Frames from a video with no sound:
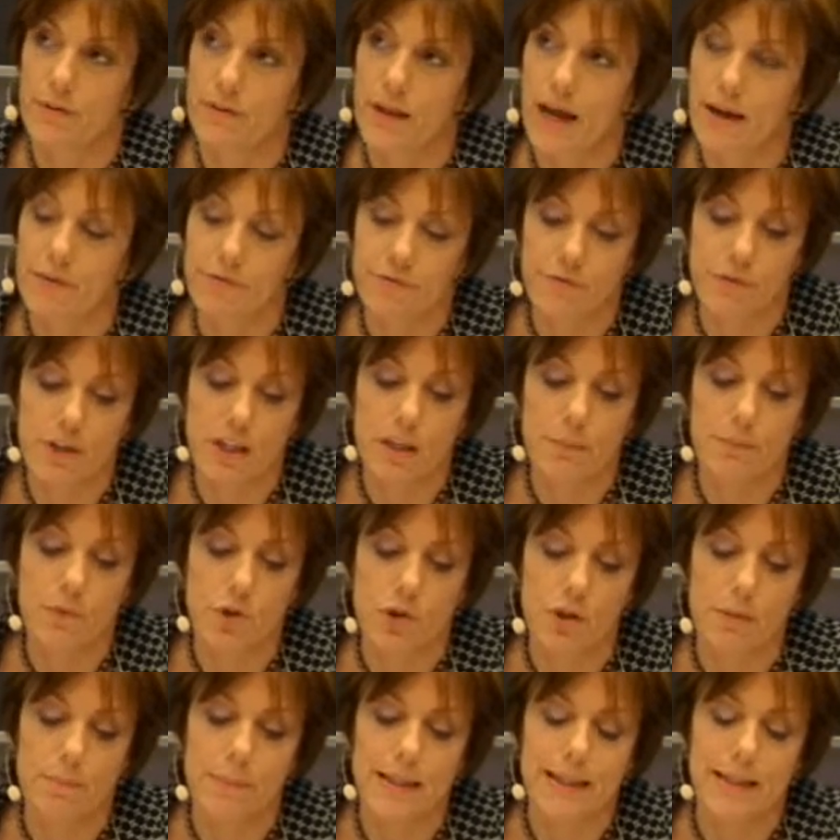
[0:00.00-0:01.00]
that freedom
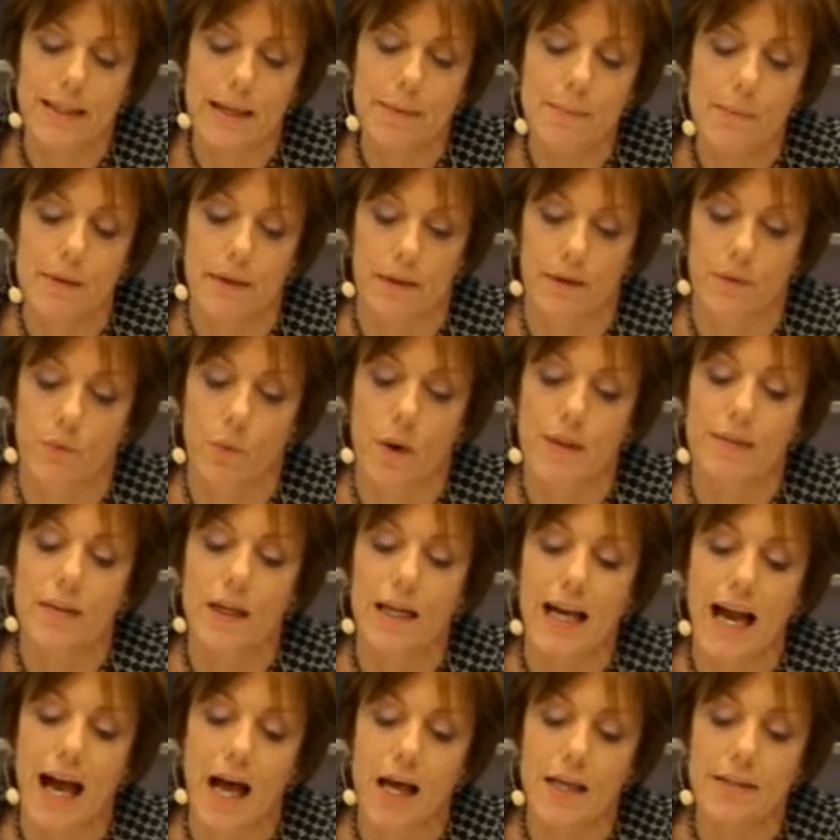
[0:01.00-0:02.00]
could be limited when the
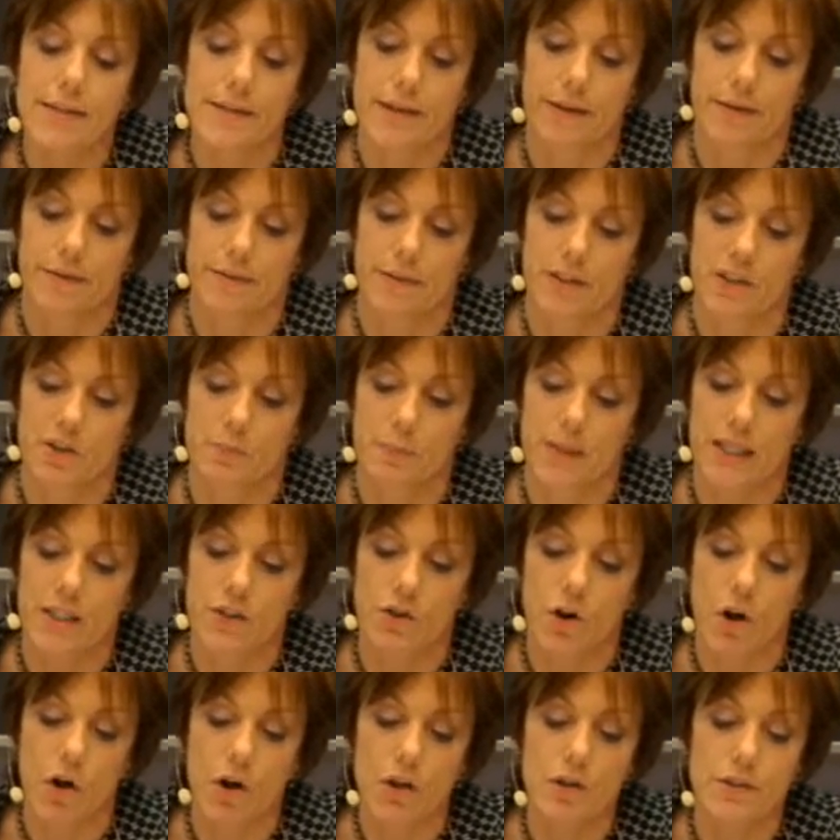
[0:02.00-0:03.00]
content of the
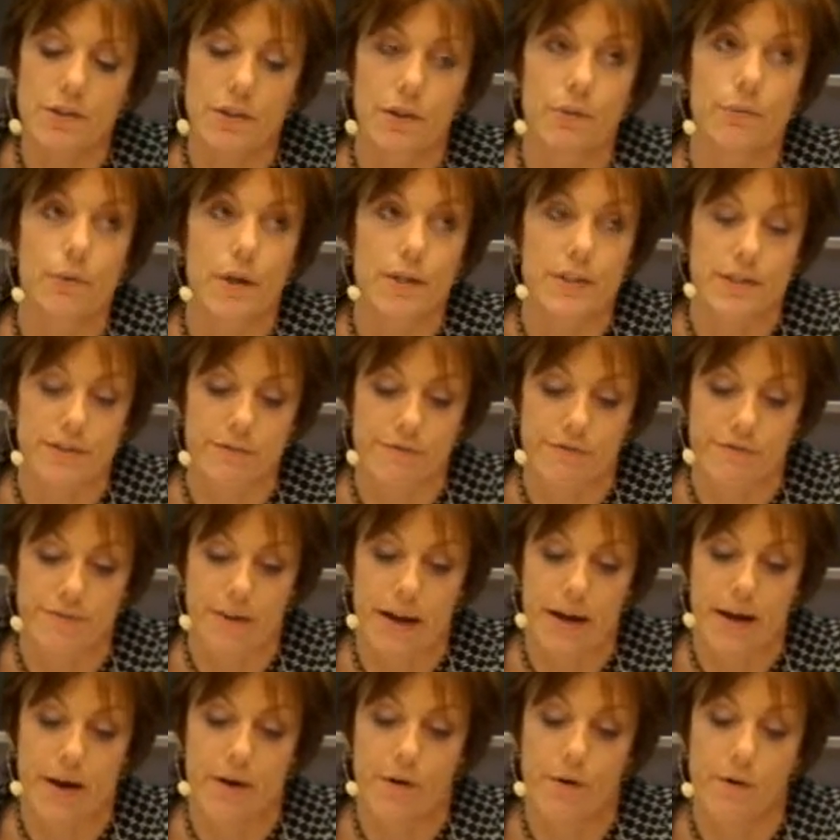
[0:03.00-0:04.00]
speech also runs
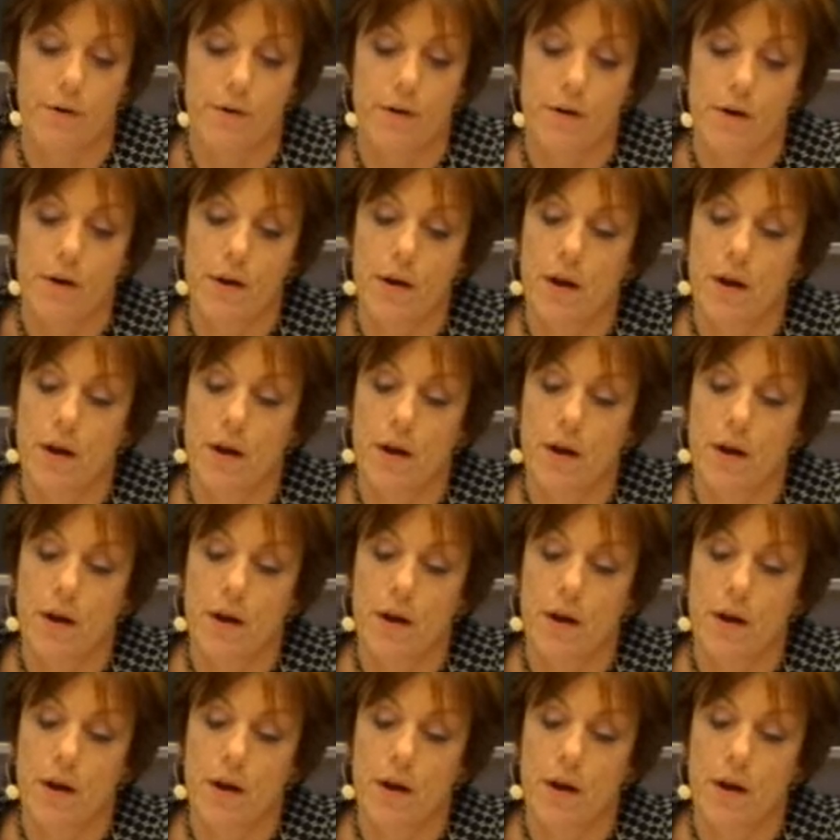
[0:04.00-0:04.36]
afoul